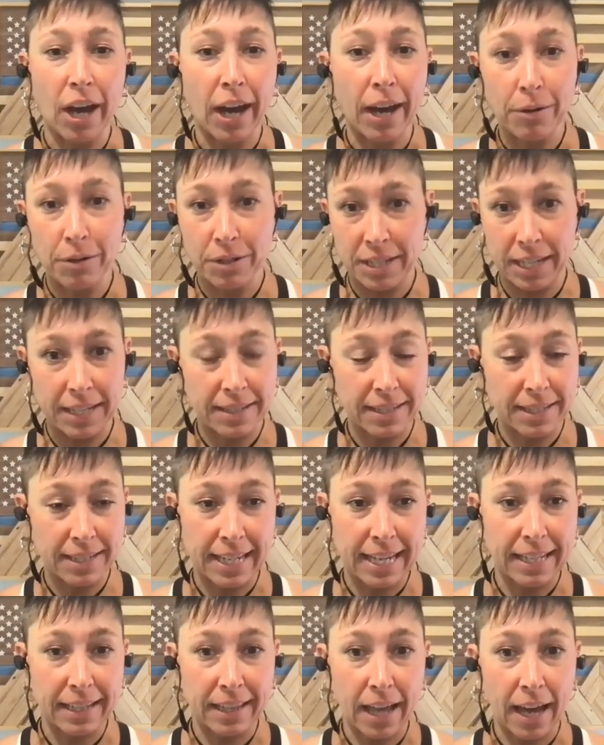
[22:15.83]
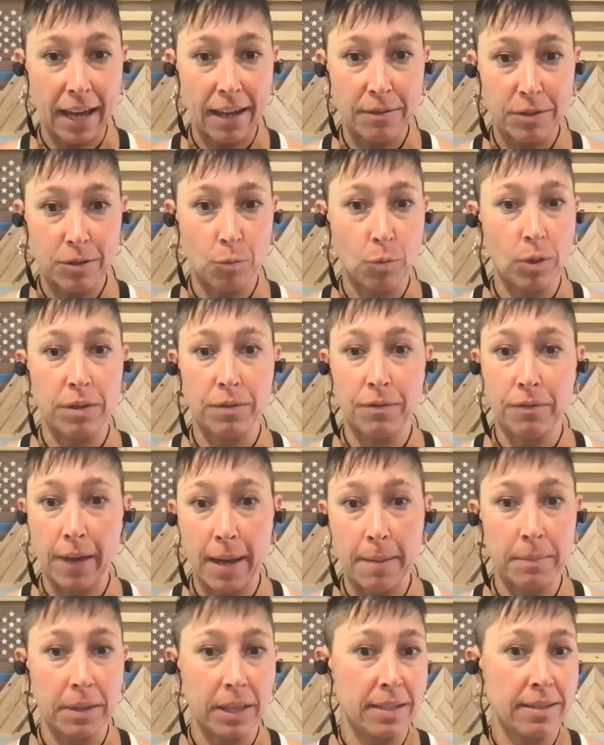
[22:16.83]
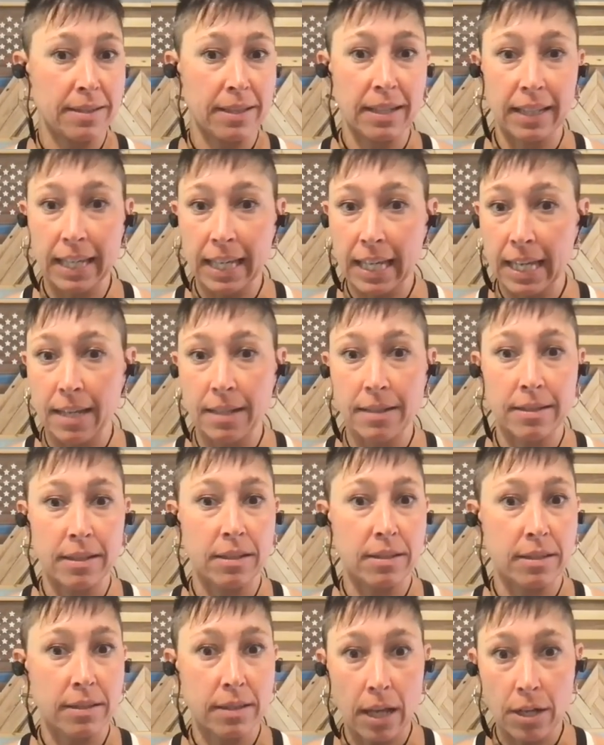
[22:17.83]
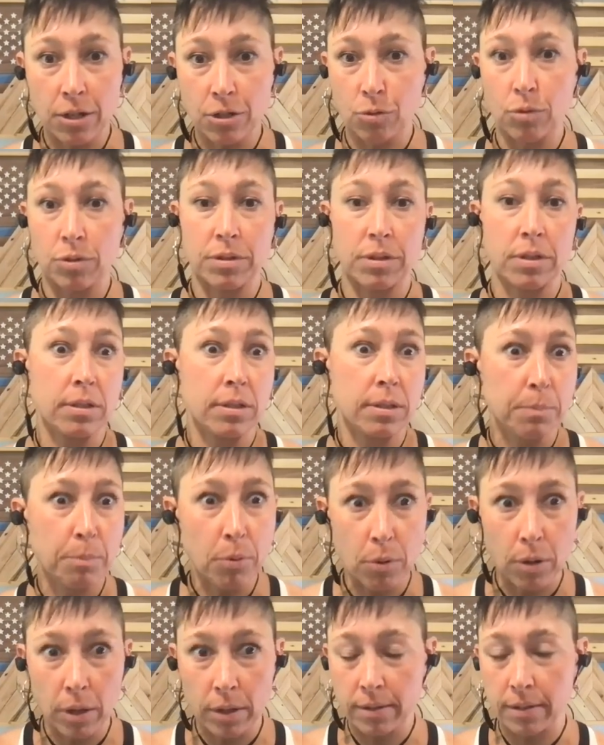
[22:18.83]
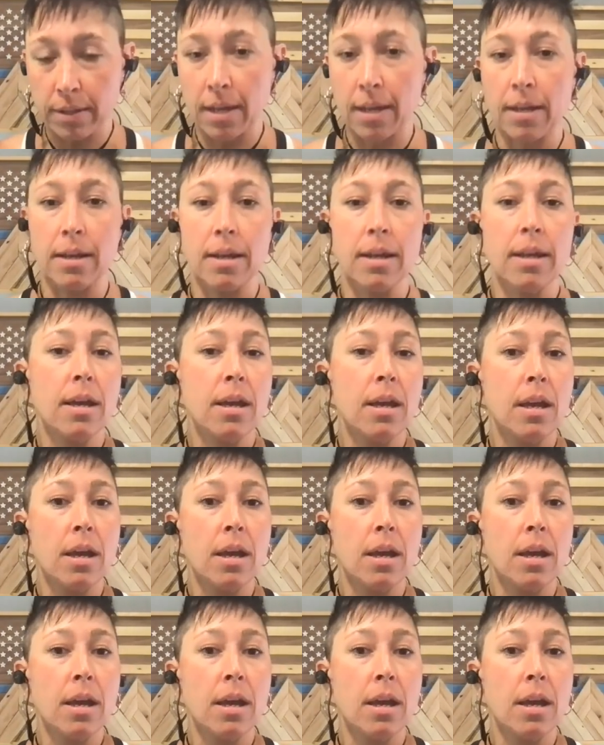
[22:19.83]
our day to day lives with families and kids and schedules and sports and